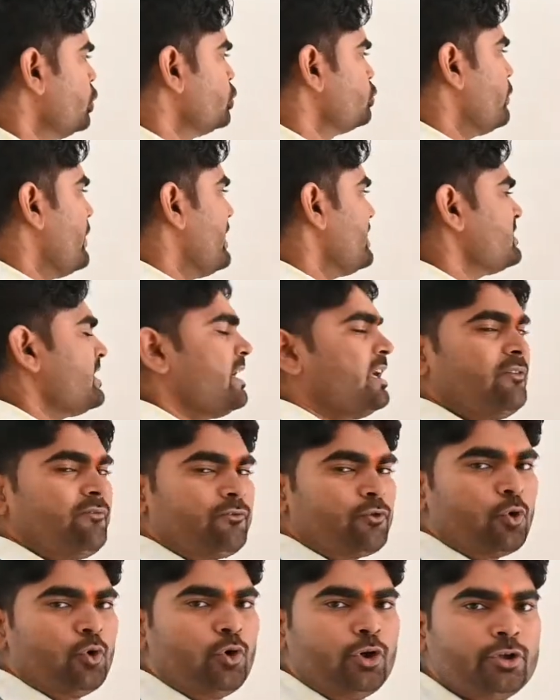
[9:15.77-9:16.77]
So as I
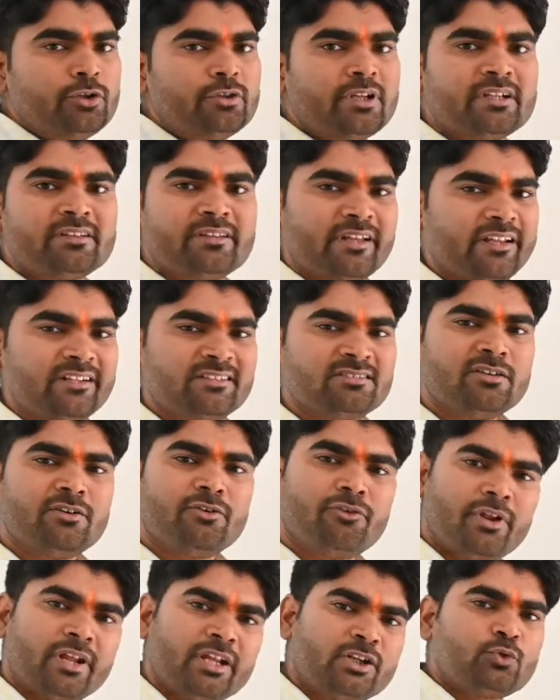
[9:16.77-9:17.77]
have told you that there is
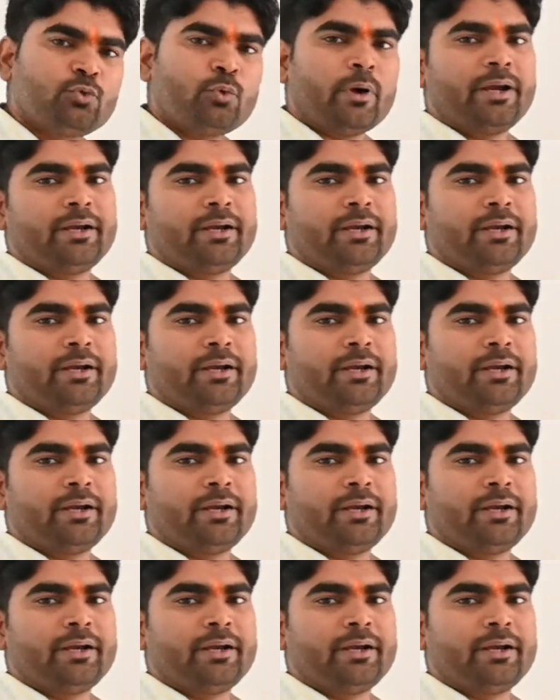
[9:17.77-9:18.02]
a trick to